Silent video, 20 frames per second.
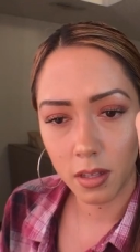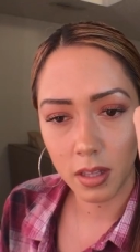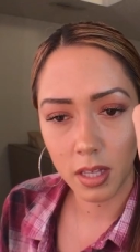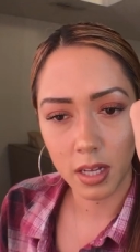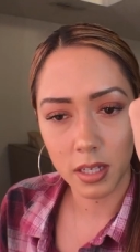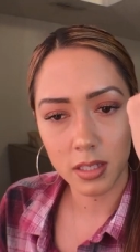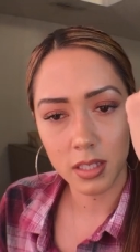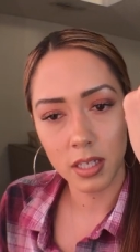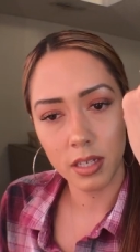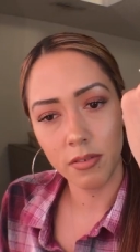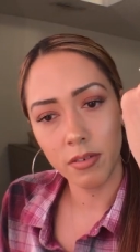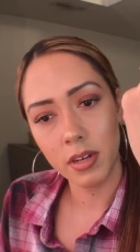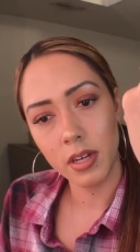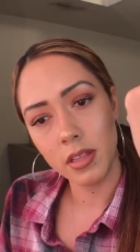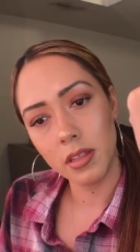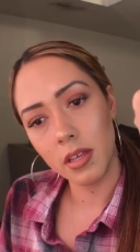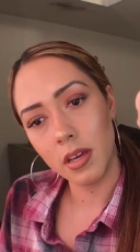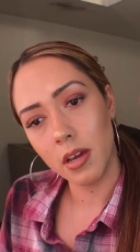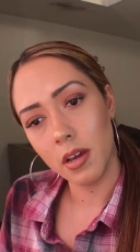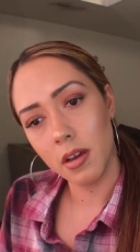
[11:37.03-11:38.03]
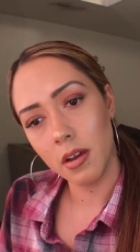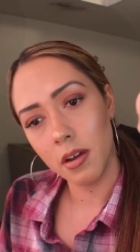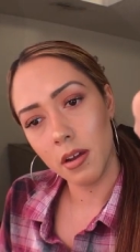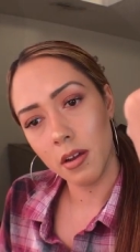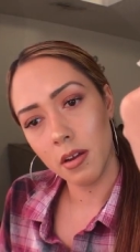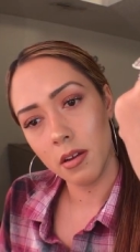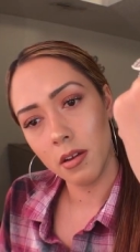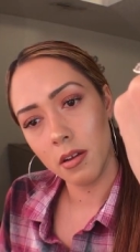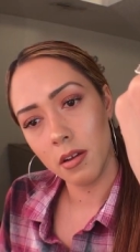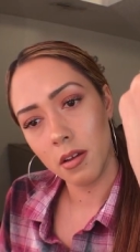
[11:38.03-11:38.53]
That's it right
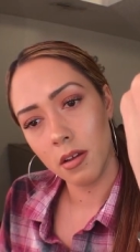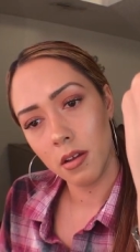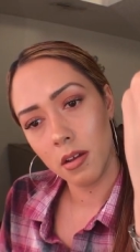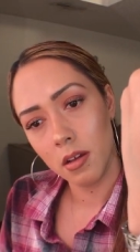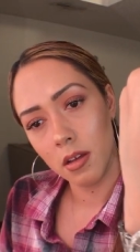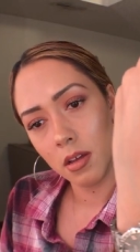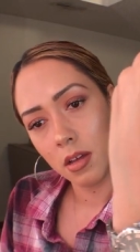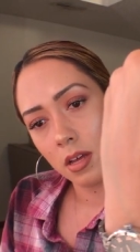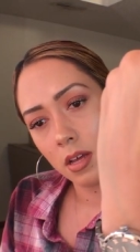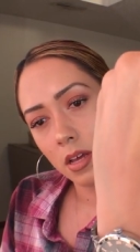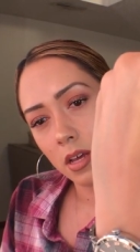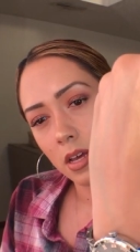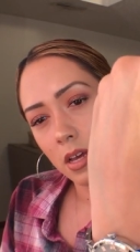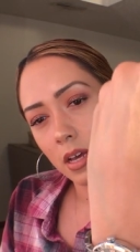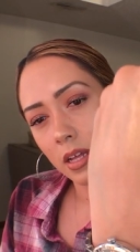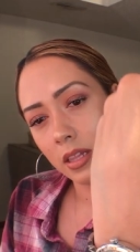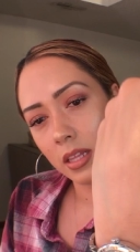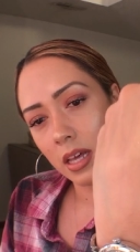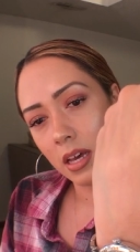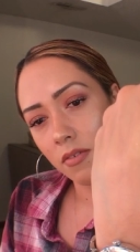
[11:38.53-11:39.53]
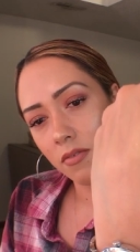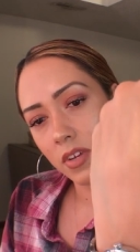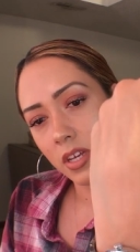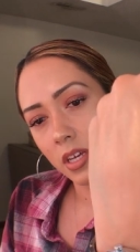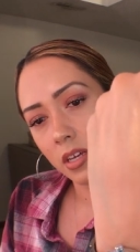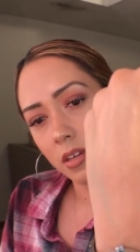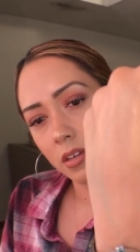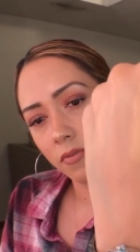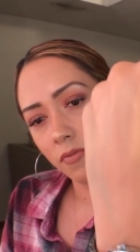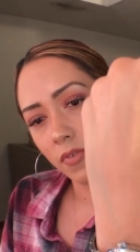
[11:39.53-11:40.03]
there. I loved
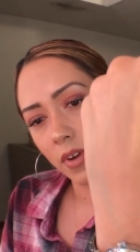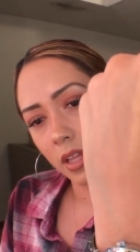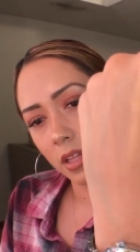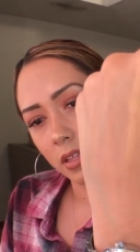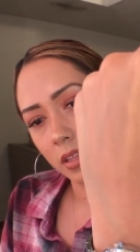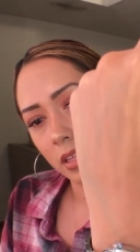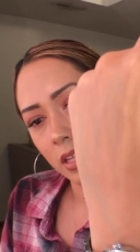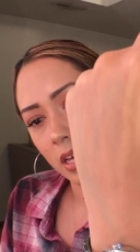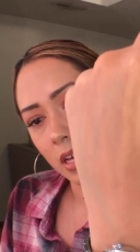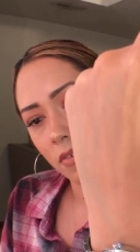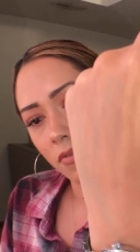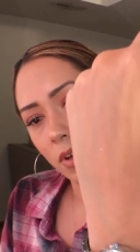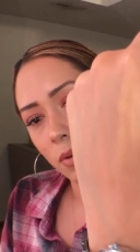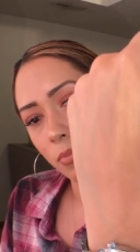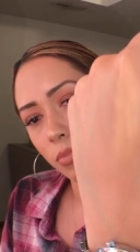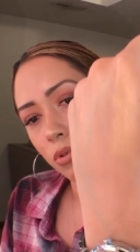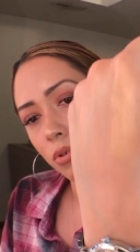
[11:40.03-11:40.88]
it, fell in love.